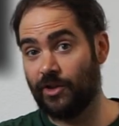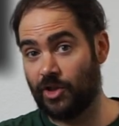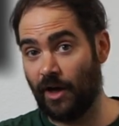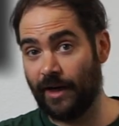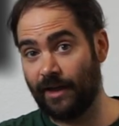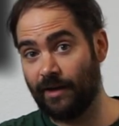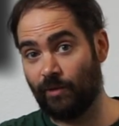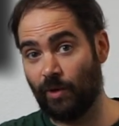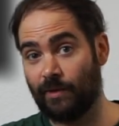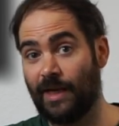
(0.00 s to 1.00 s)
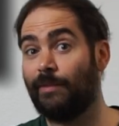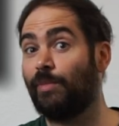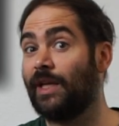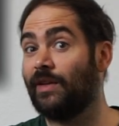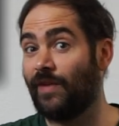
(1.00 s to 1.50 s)
tonic. We're
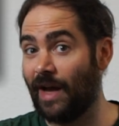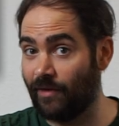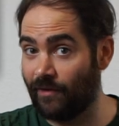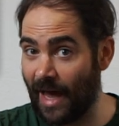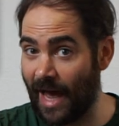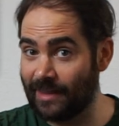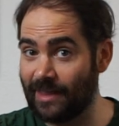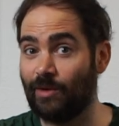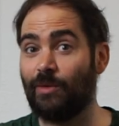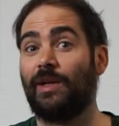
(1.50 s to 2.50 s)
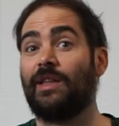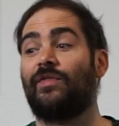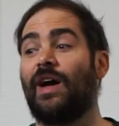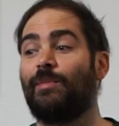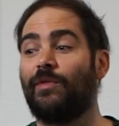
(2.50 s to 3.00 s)
playing the 5 of that, and then we're playing the
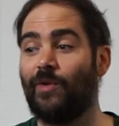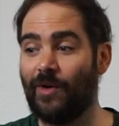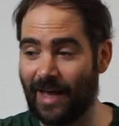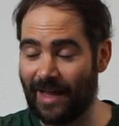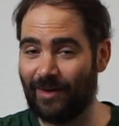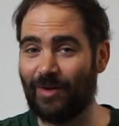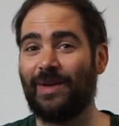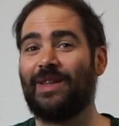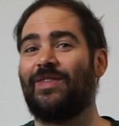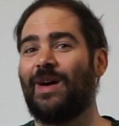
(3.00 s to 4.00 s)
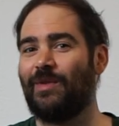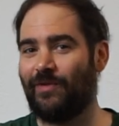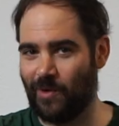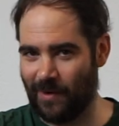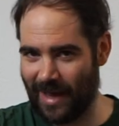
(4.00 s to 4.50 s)
5 before that, and then we're playing the 5
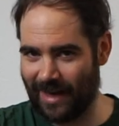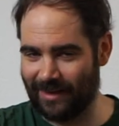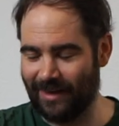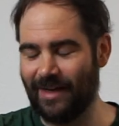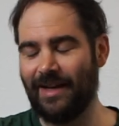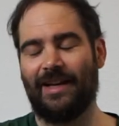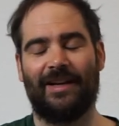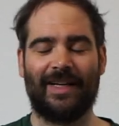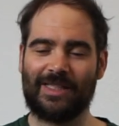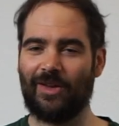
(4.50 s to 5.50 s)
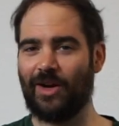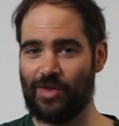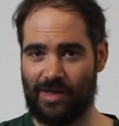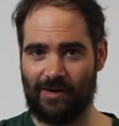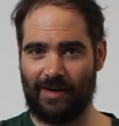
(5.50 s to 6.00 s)
before that. Now that's a lot of
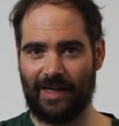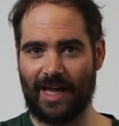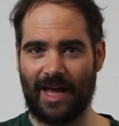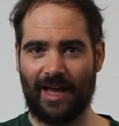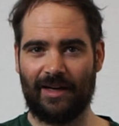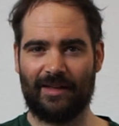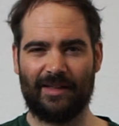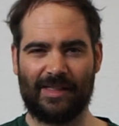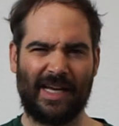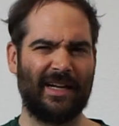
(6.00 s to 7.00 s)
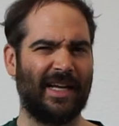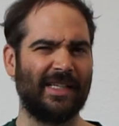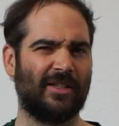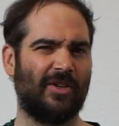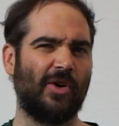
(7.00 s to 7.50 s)
theory, and it's kind of
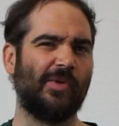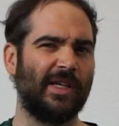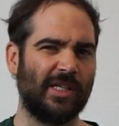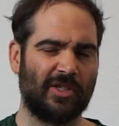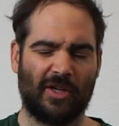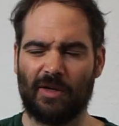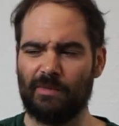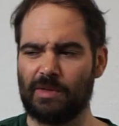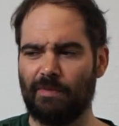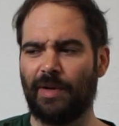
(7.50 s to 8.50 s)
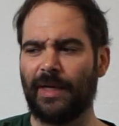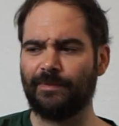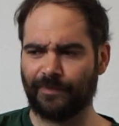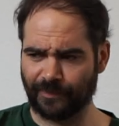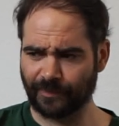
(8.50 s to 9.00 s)
nice to know these terms,
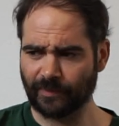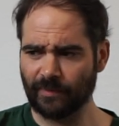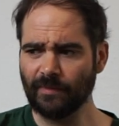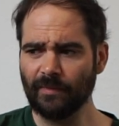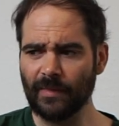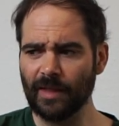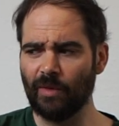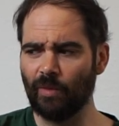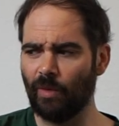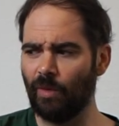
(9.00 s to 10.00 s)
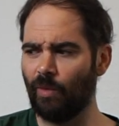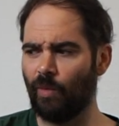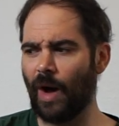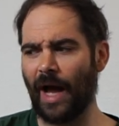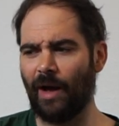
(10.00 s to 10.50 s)
but
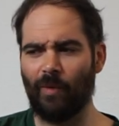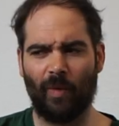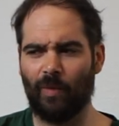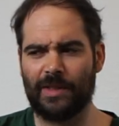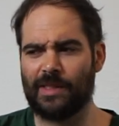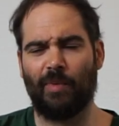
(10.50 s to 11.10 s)
what's the